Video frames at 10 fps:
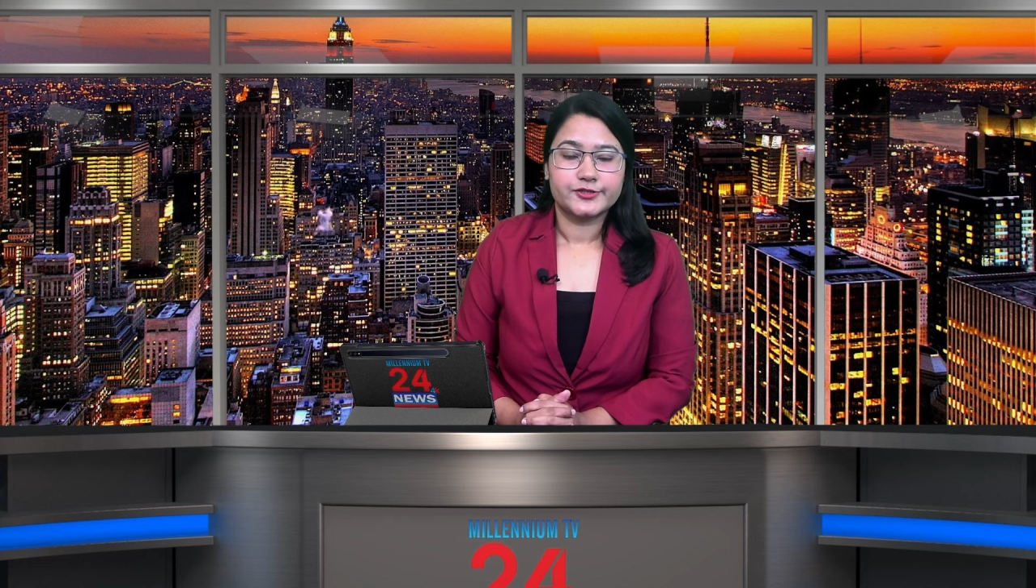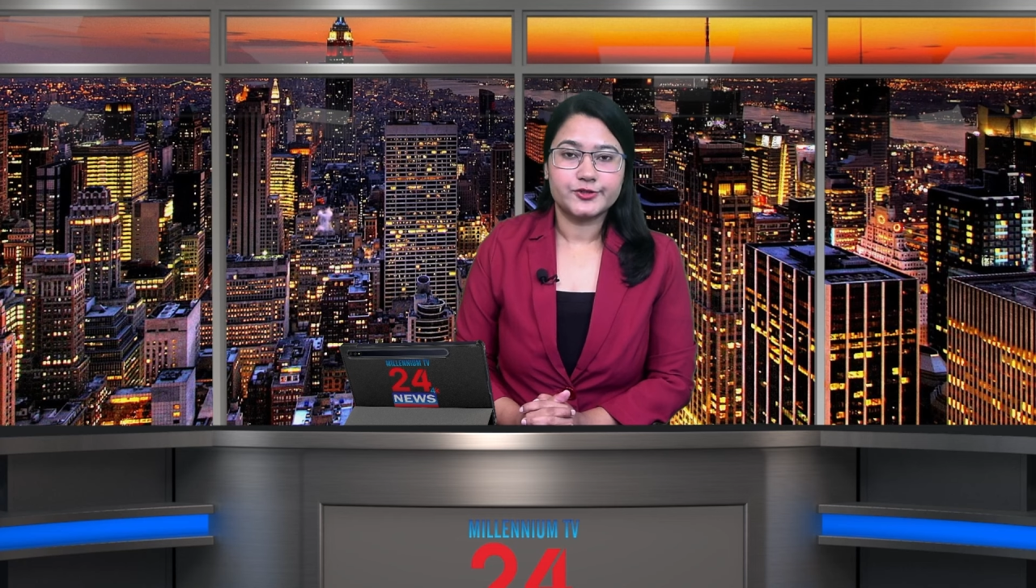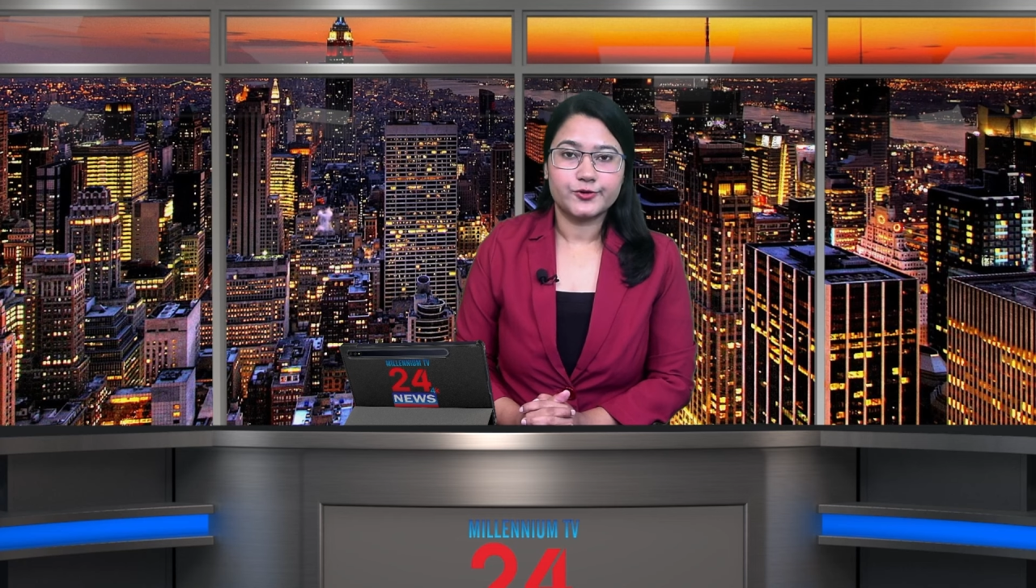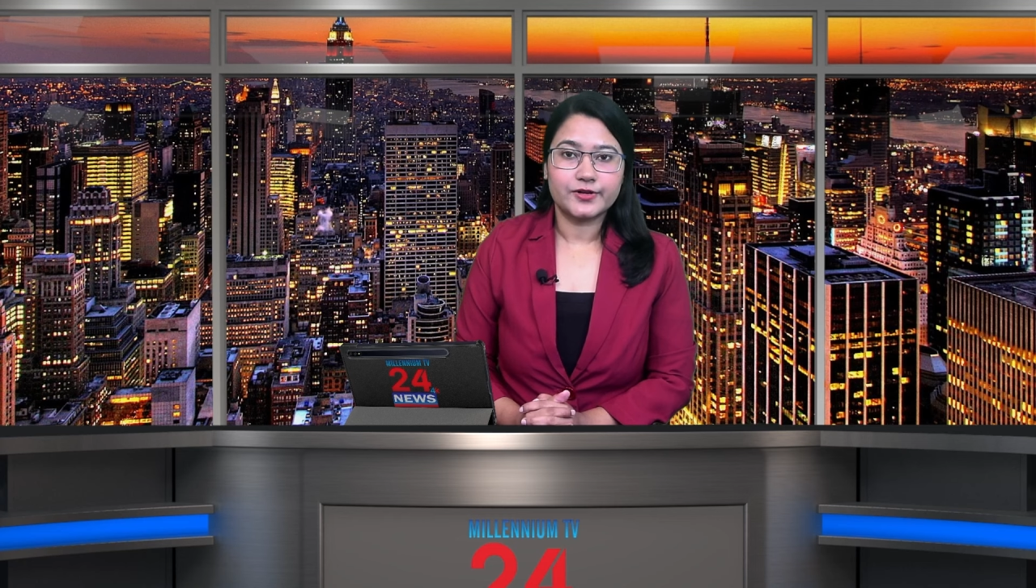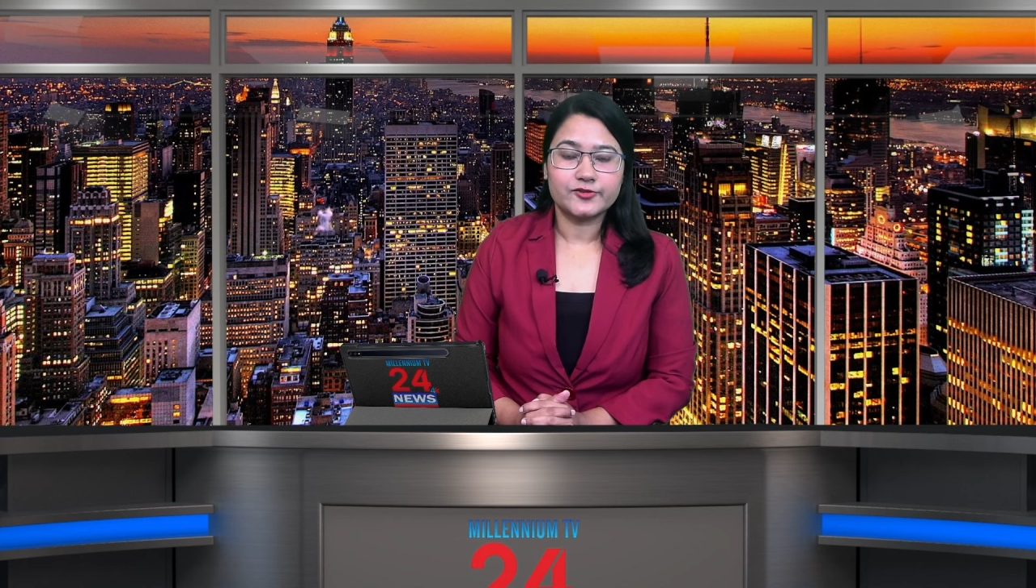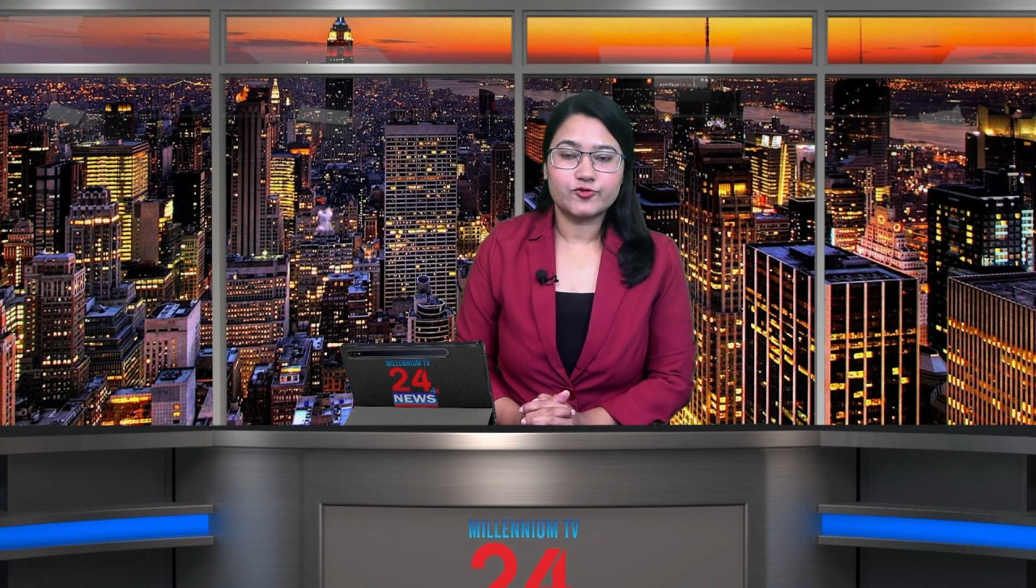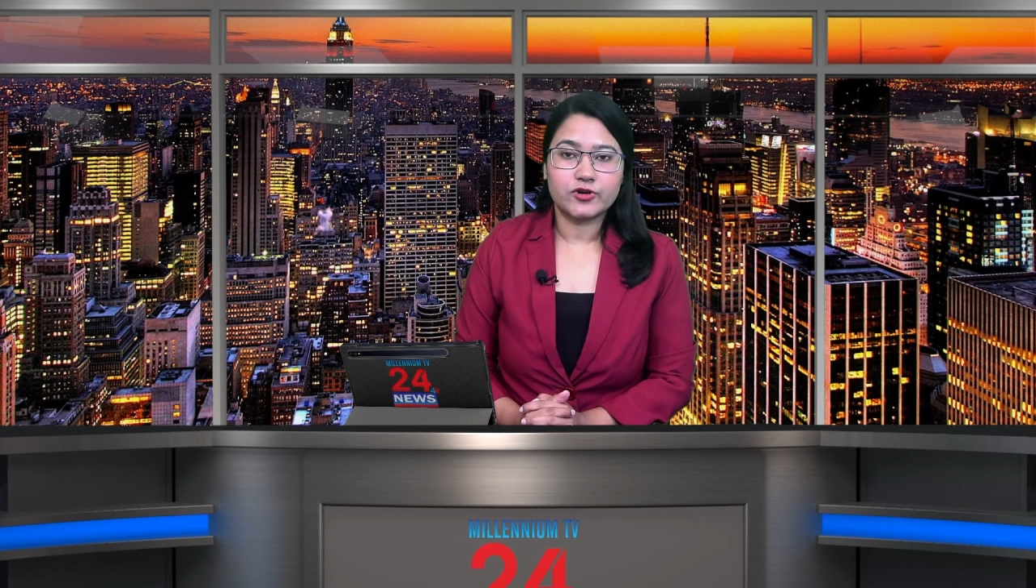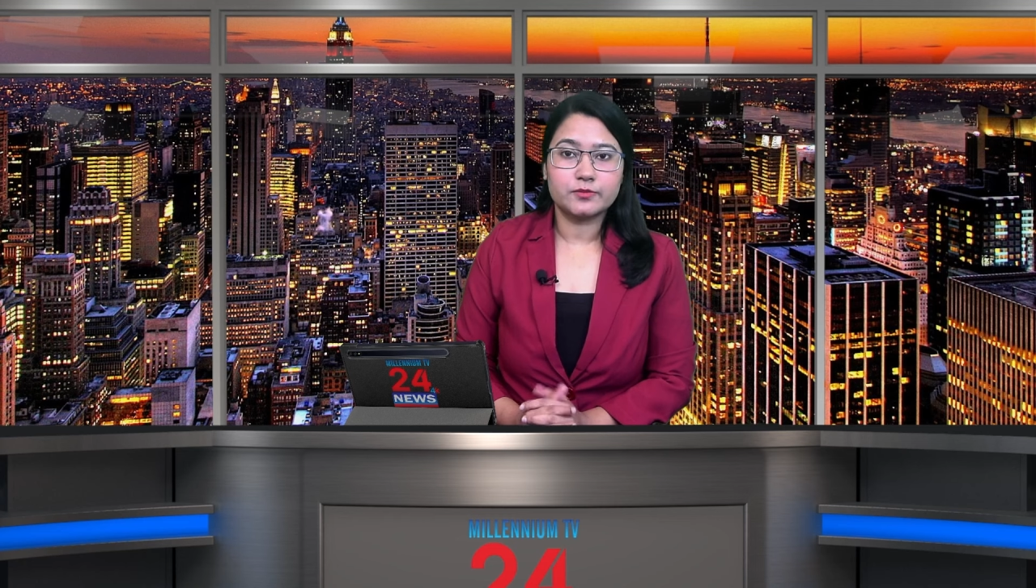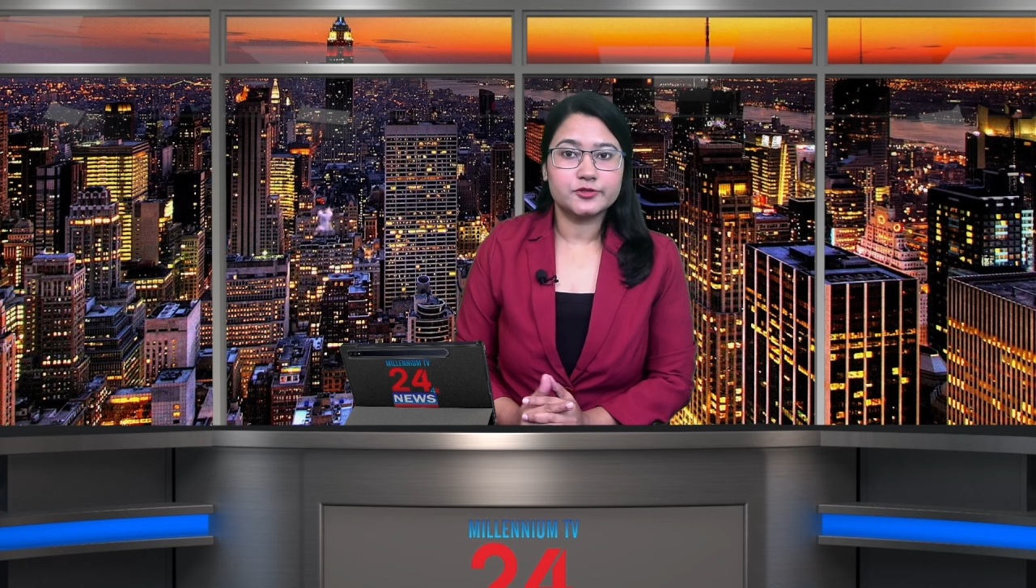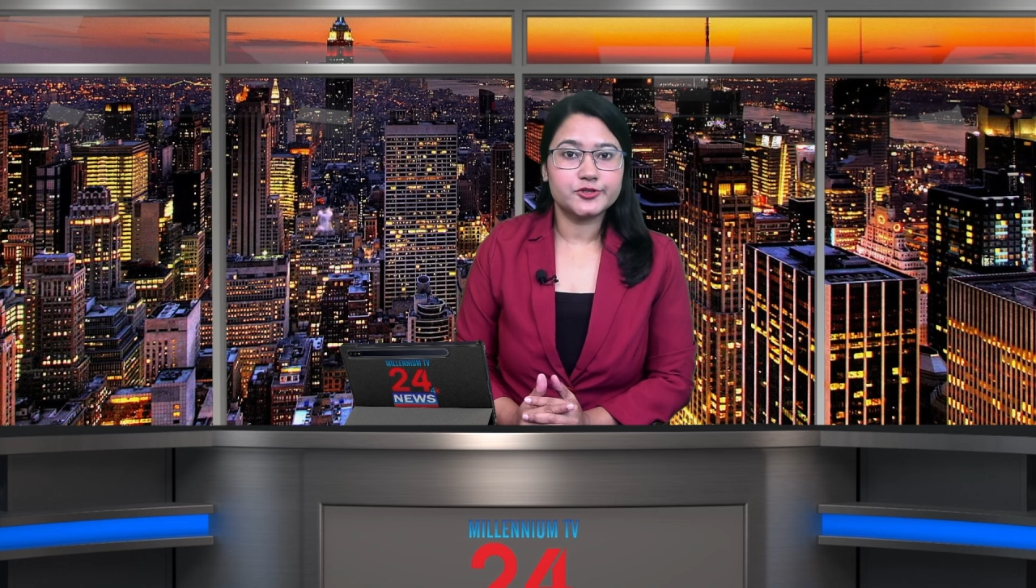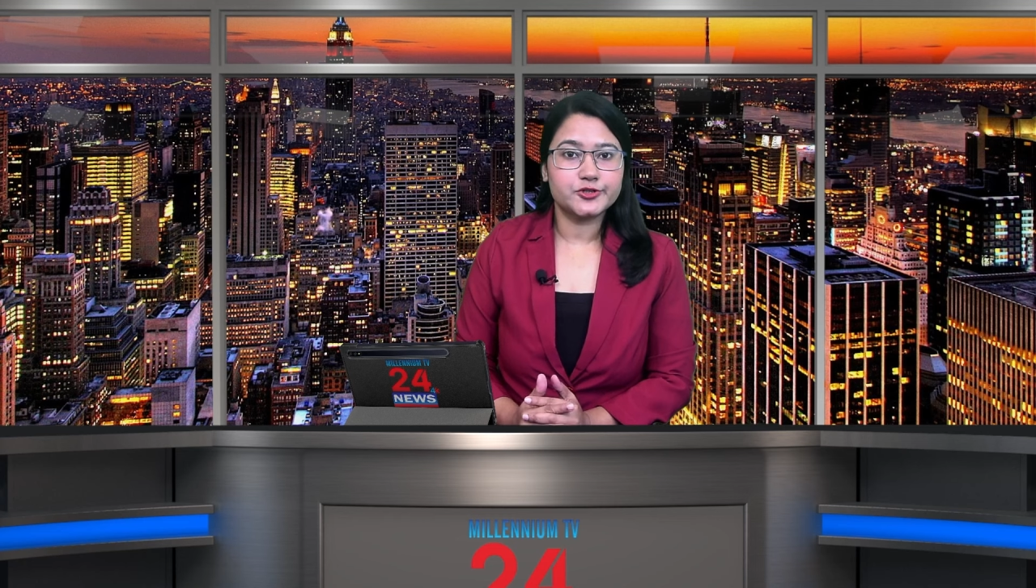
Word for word: Donald Trump